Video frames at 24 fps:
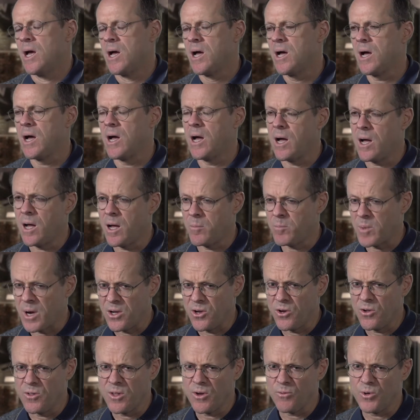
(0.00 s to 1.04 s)
I
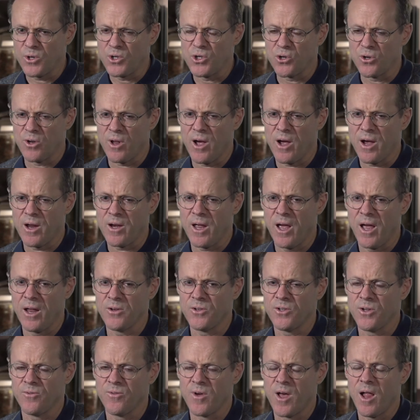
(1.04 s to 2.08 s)
knew that Richard Lyon
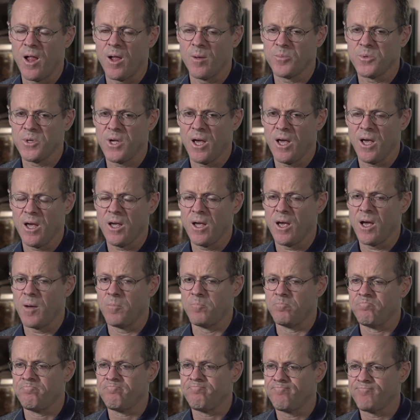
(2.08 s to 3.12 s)
had developed a
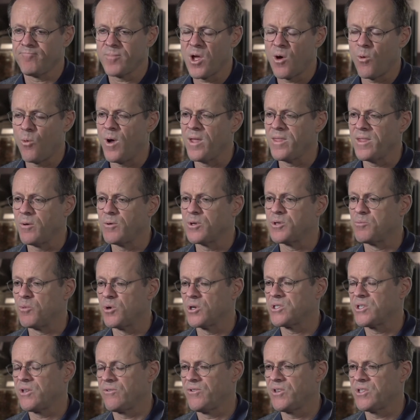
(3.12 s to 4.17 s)
one that was more
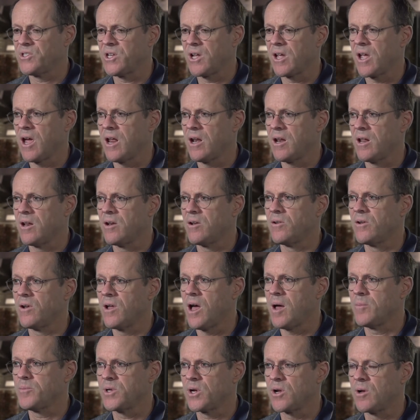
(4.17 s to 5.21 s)
sophisticated
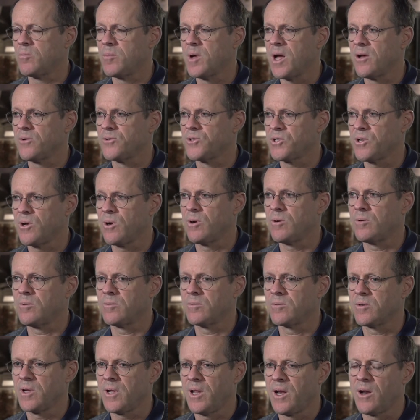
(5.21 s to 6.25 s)
optical mouse,
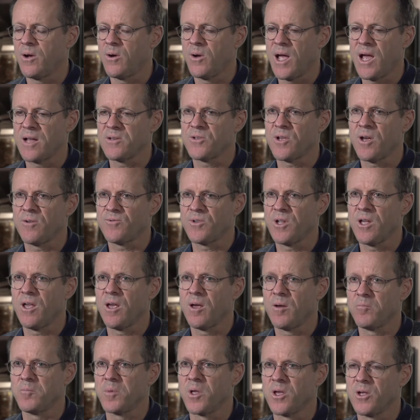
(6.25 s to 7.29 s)
so you know, hats off to
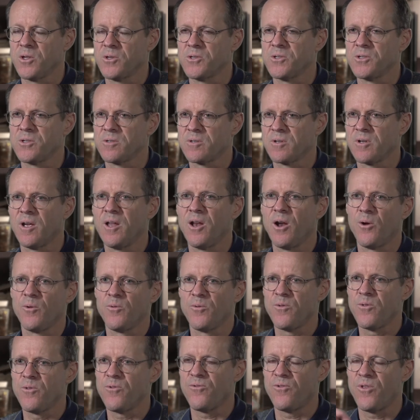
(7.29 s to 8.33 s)
him, because you know,
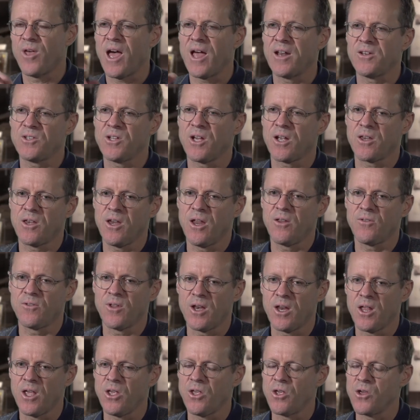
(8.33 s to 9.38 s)
that technique
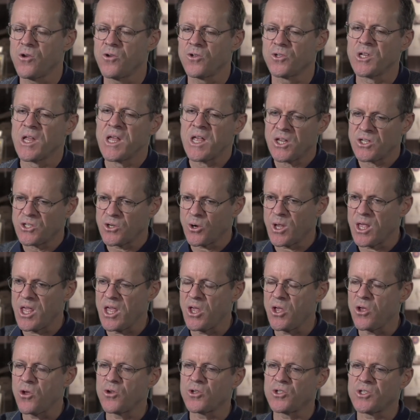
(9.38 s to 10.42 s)
that he used. So he
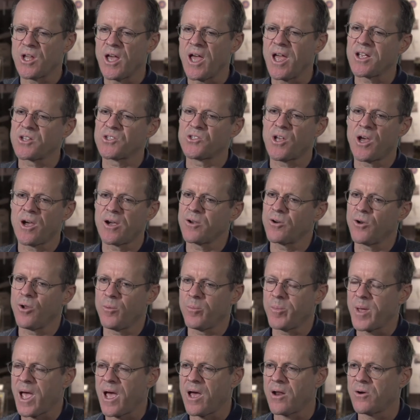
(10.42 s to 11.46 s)
used a hexagonal
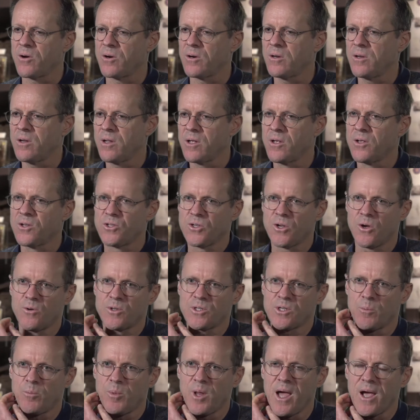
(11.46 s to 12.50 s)
pattern, so it
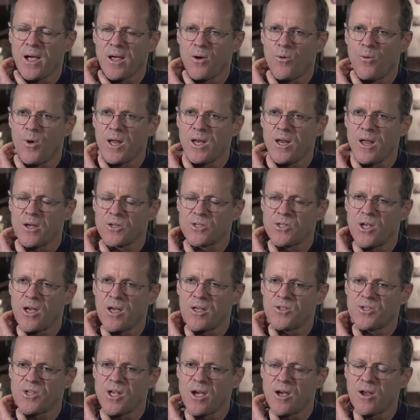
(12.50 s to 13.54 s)
was a black and white
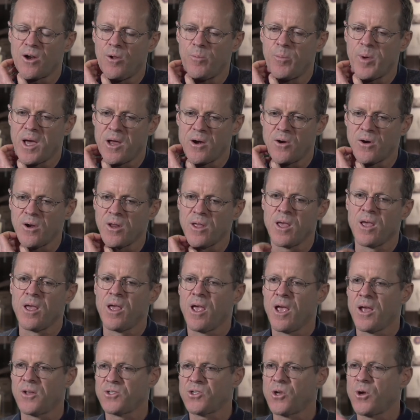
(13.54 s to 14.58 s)
hexagonal pattern,
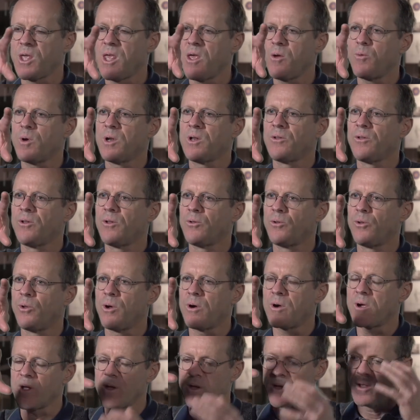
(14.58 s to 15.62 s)
and so he would
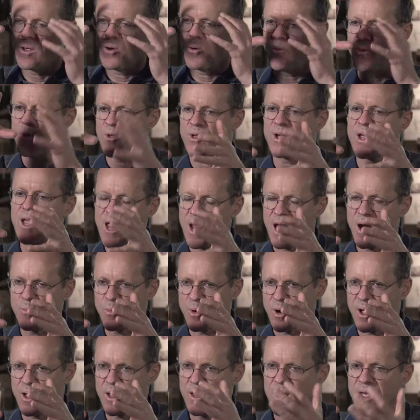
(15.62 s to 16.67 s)
look with a
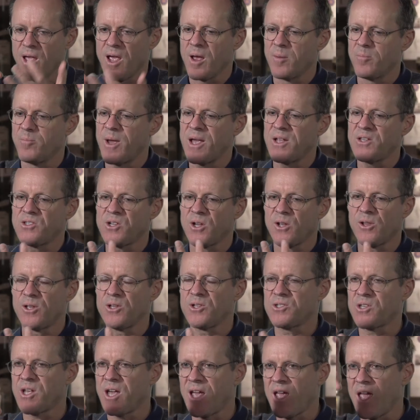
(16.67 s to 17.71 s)
camera and basically
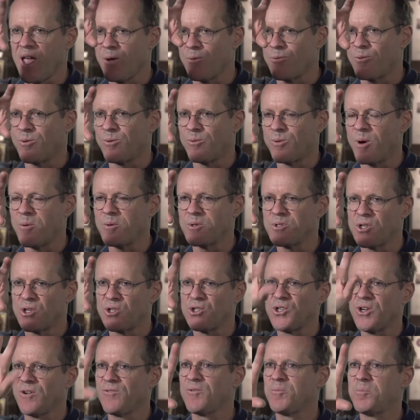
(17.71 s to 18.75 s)
say, hey, what was the
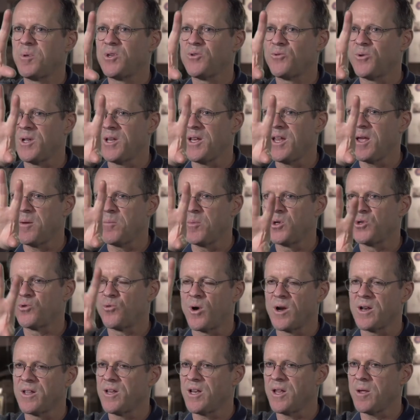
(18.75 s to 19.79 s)
shift between image
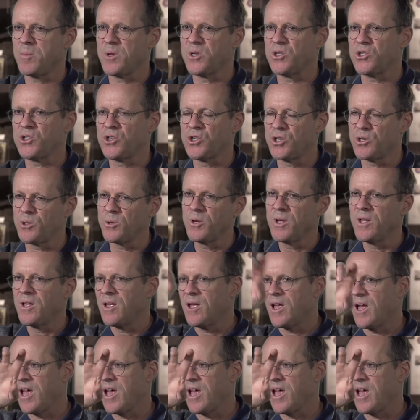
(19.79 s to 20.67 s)
1 and image 2?